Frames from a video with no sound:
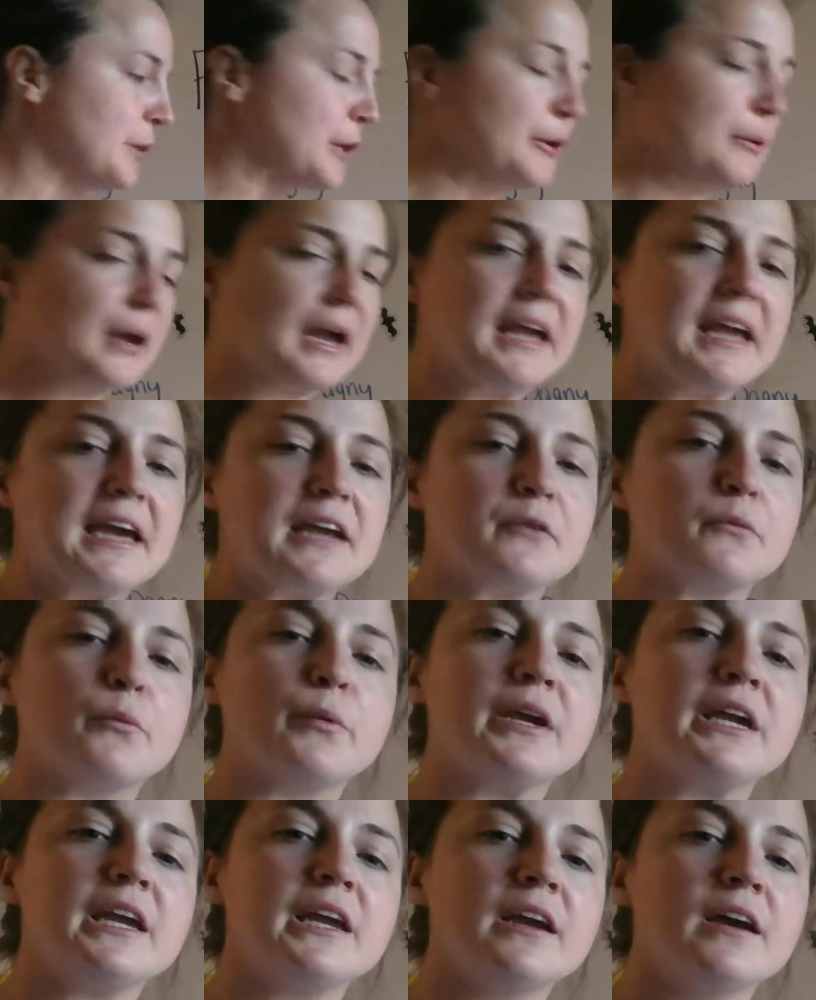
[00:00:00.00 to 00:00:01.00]
Okay, and
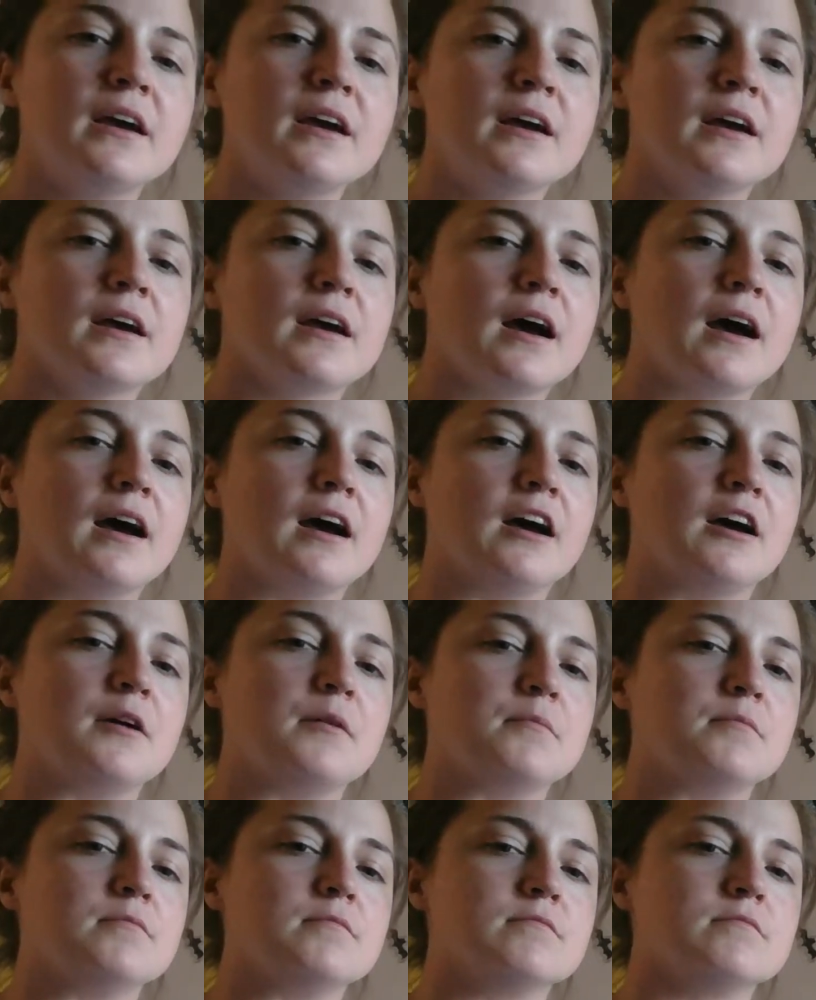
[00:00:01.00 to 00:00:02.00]
we
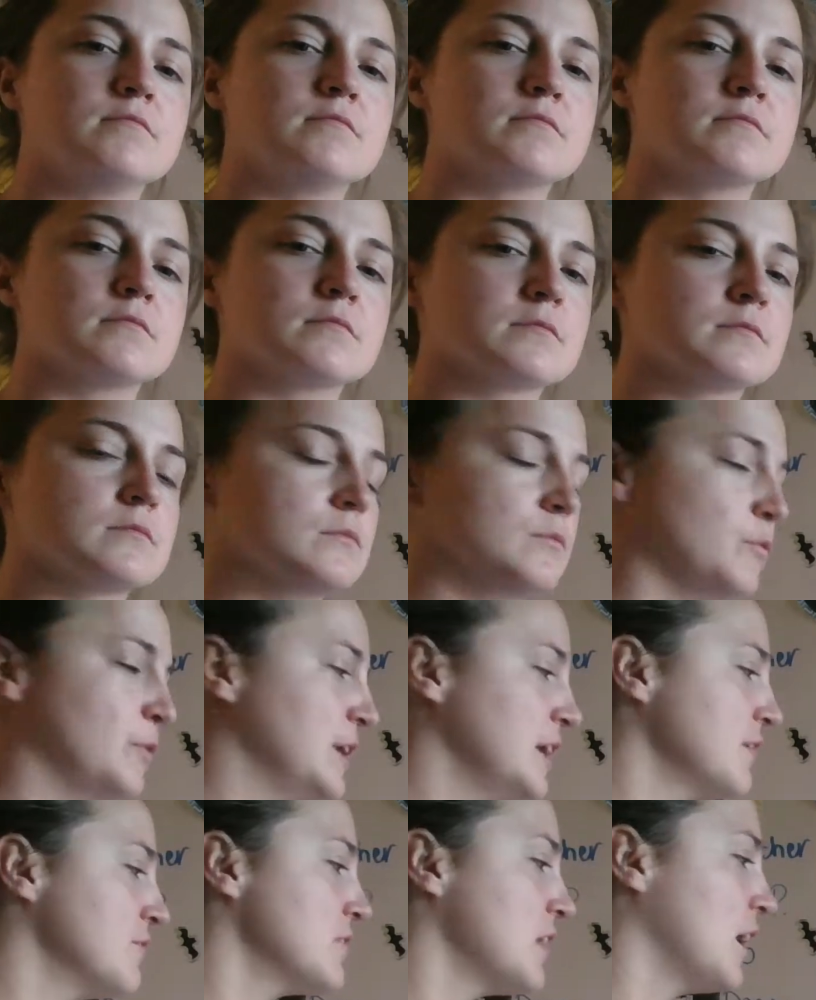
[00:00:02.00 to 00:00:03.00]

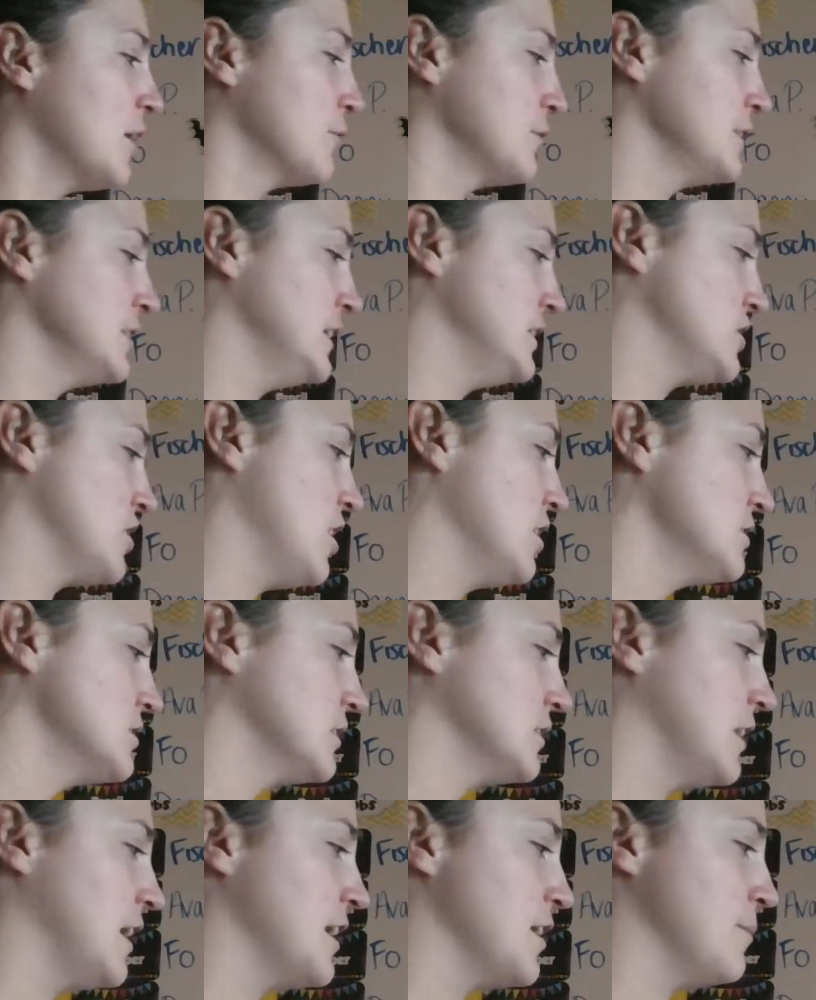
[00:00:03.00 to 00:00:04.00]
have not really talked a
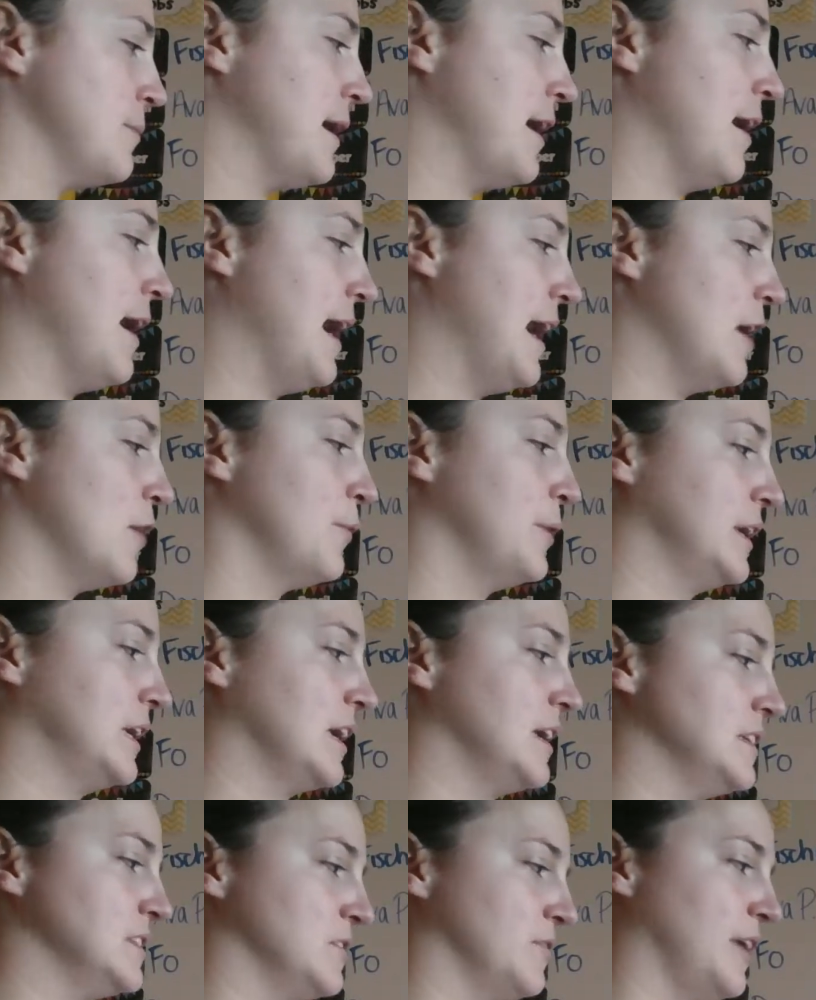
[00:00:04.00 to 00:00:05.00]
lot about how we
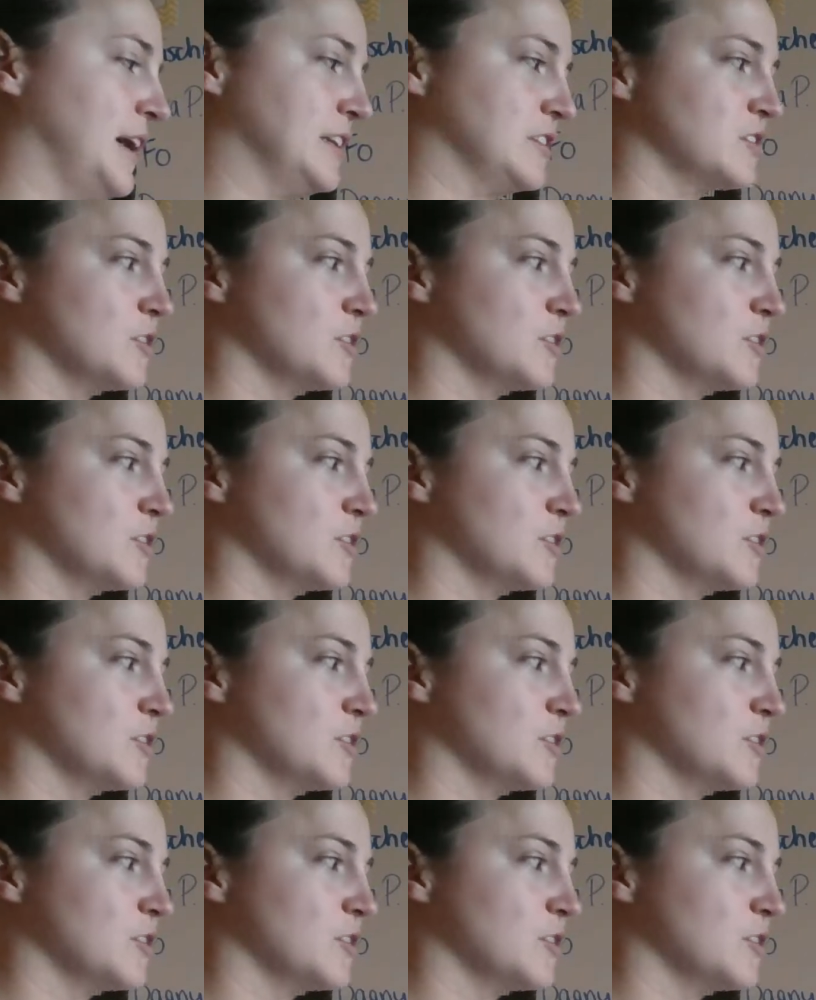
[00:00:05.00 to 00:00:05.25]
can divide.